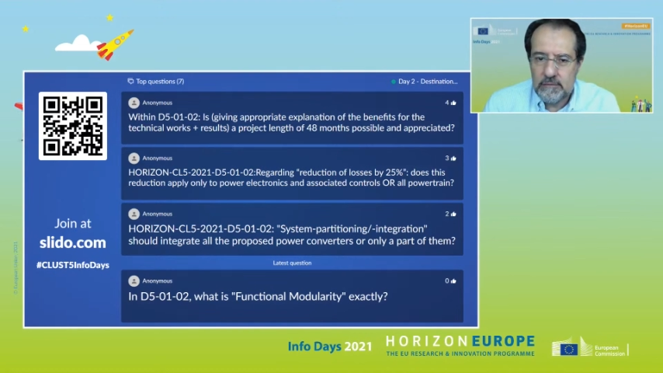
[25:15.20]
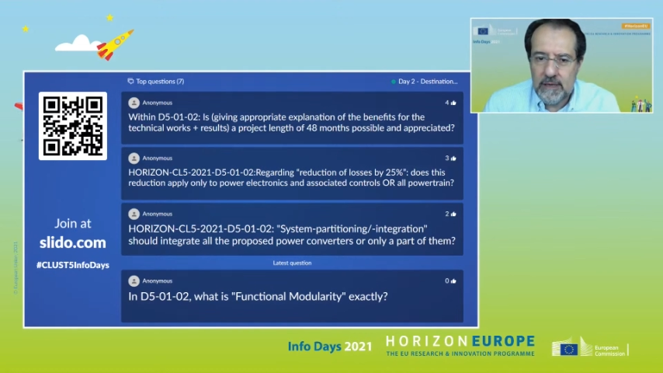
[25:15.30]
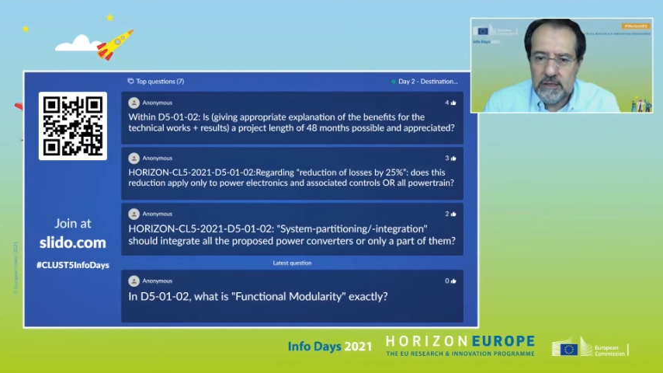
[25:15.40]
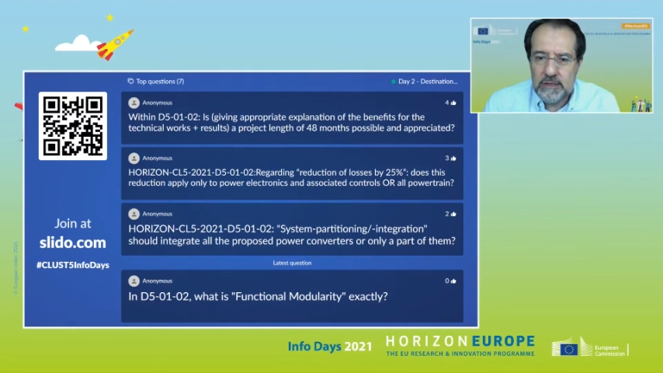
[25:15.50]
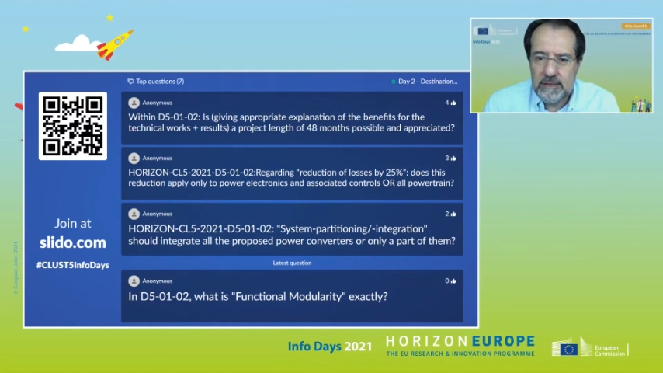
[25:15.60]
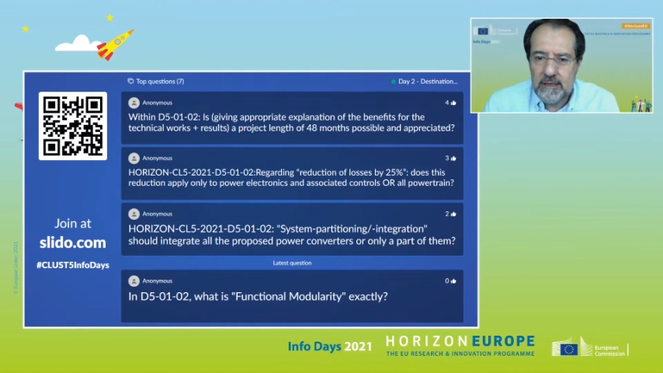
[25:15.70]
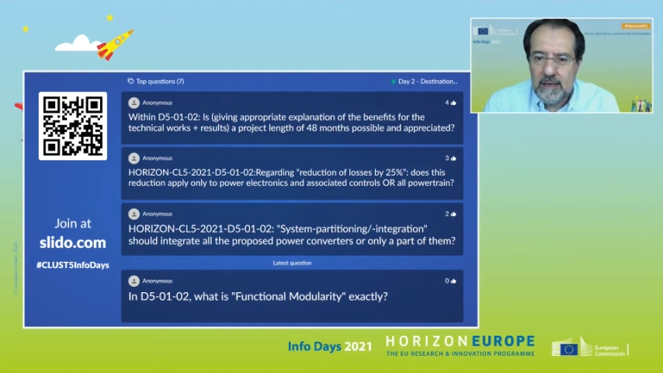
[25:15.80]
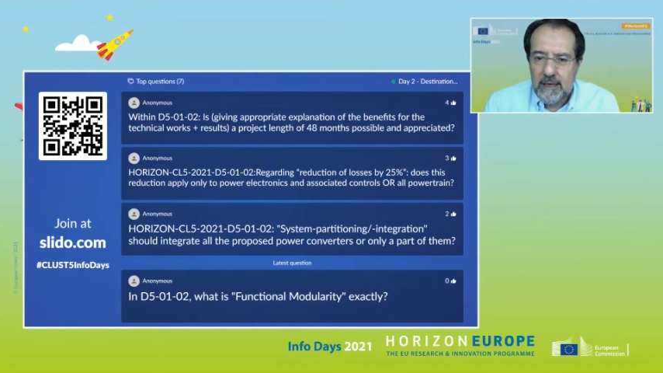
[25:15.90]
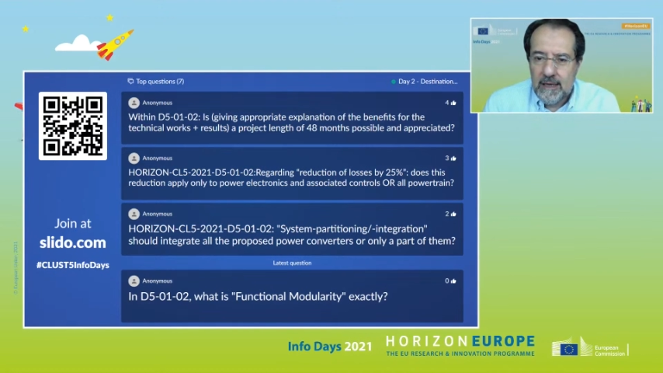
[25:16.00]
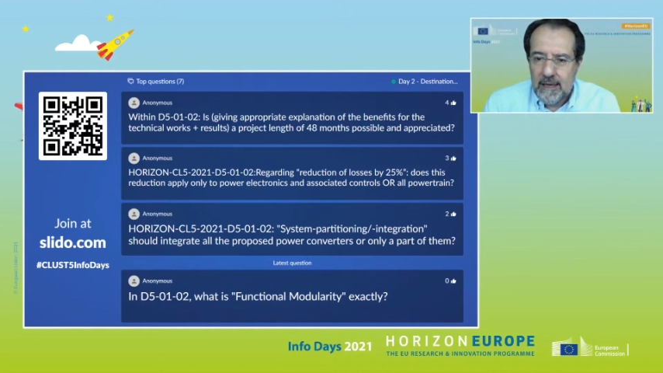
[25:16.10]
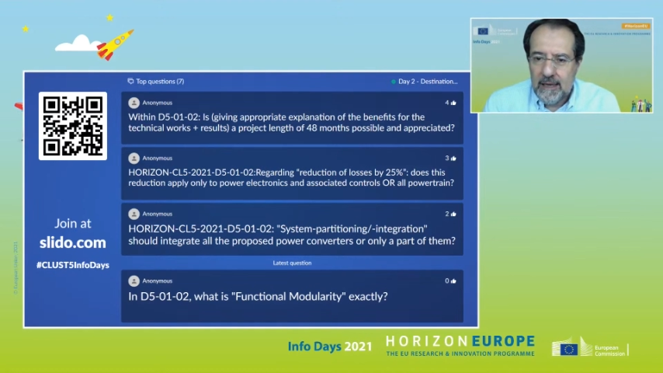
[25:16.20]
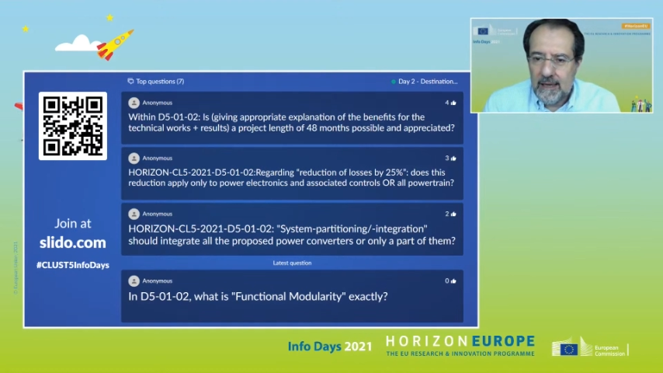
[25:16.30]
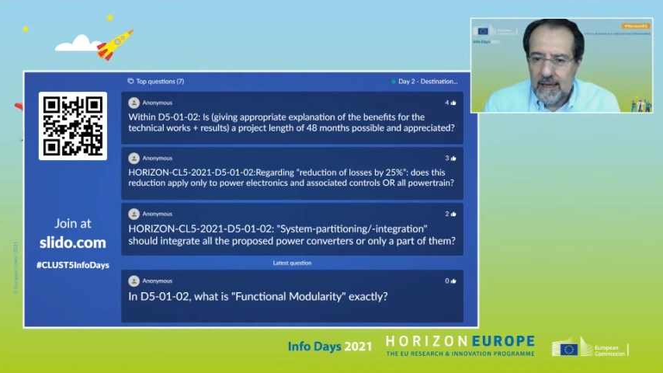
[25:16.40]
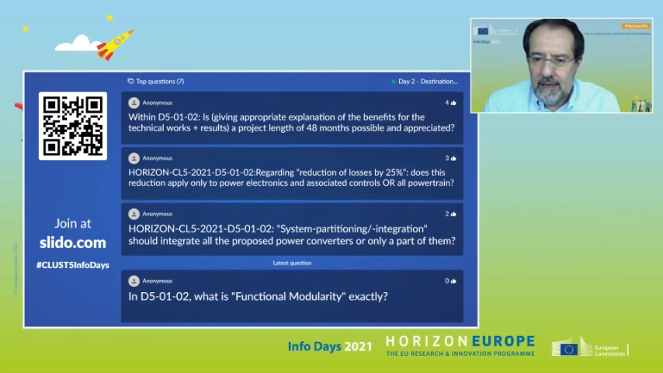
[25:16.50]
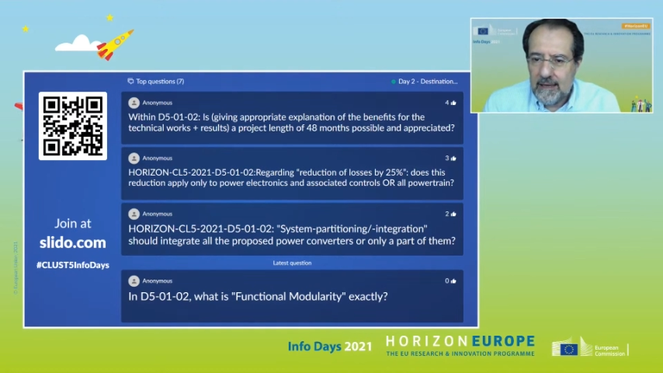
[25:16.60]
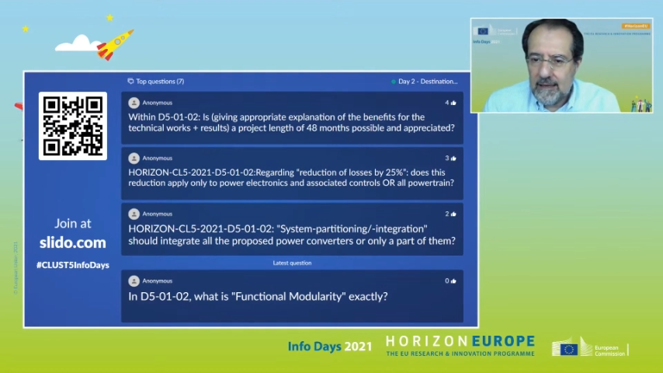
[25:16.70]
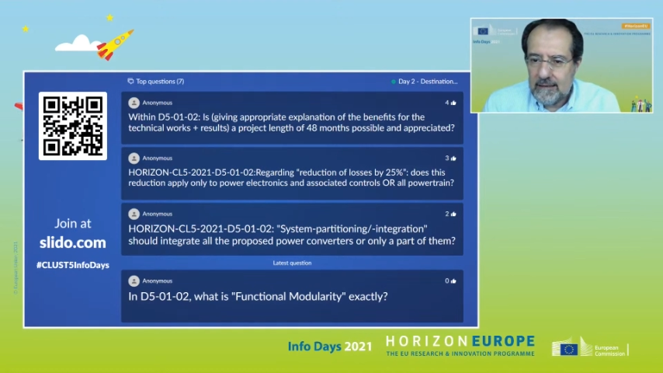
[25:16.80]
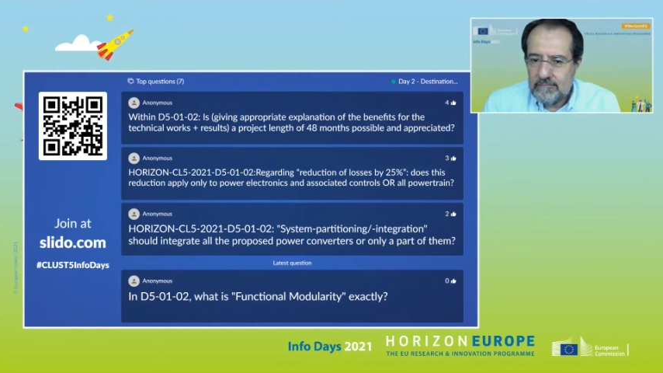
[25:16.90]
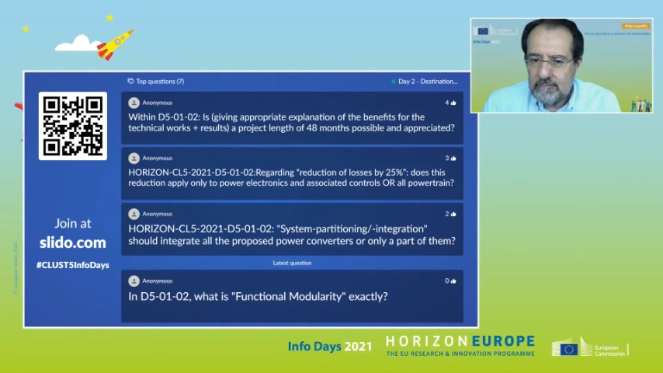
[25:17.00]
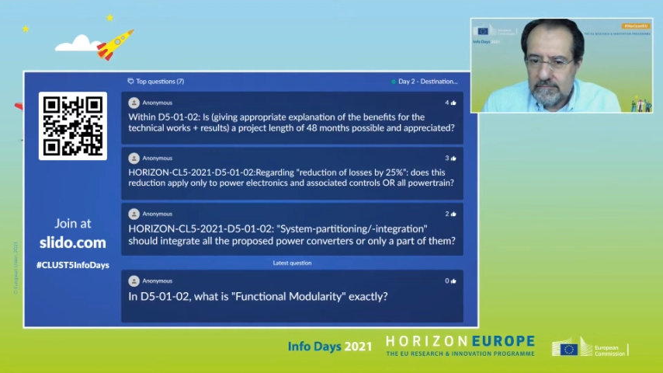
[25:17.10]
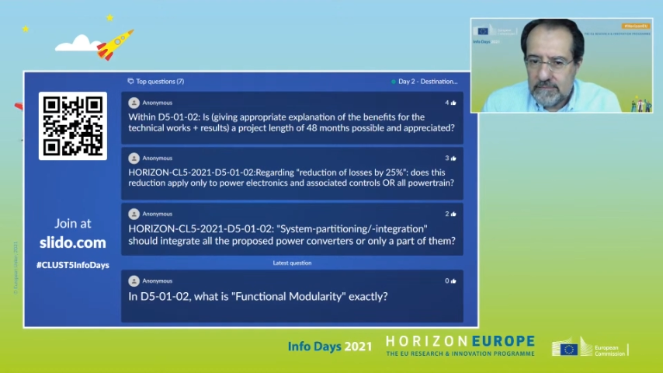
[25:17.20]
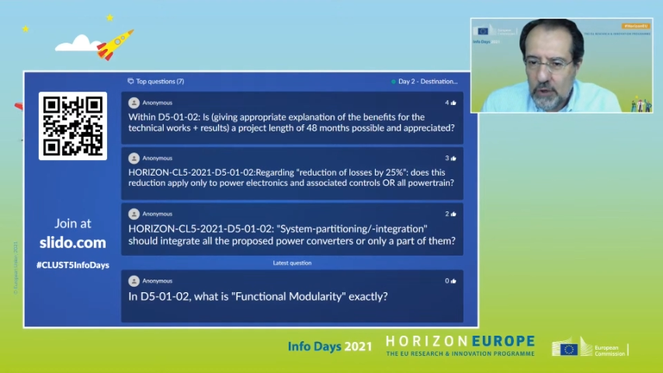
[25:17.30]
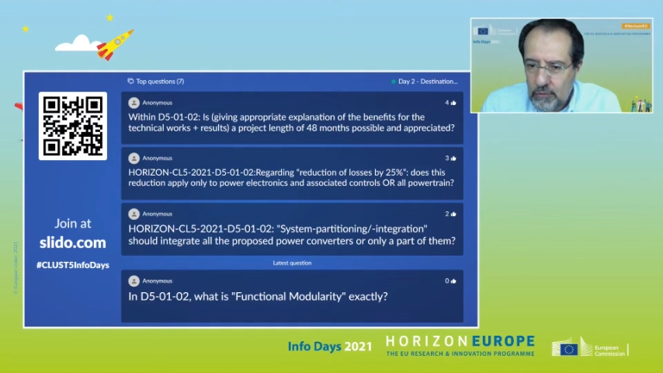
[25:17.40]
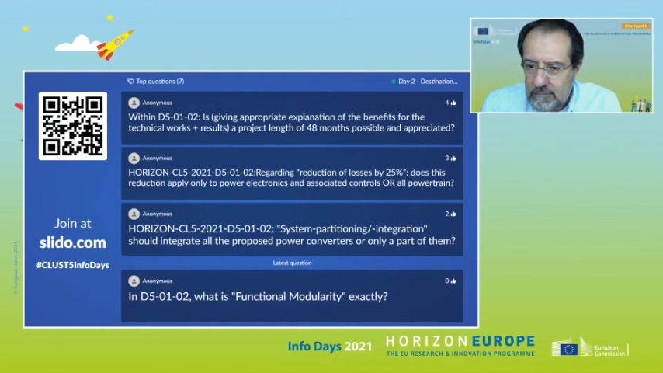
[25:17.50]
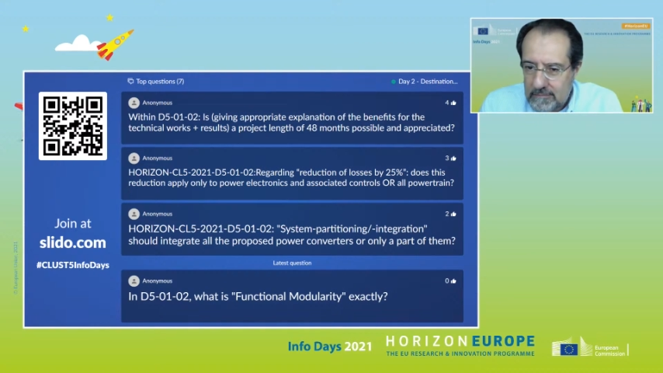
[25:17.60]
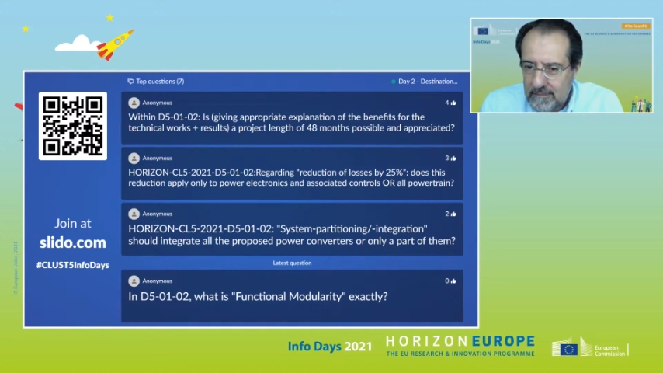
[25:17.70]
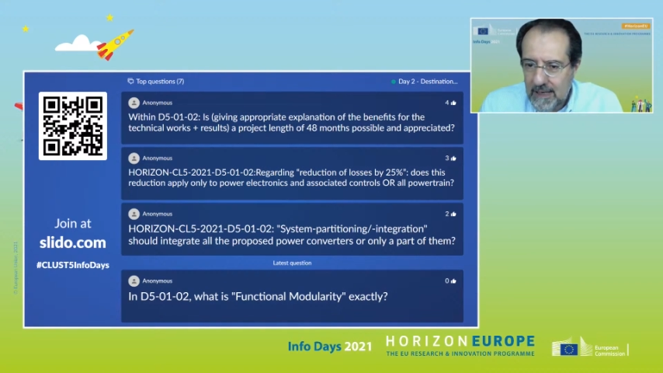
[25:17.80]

a duration. So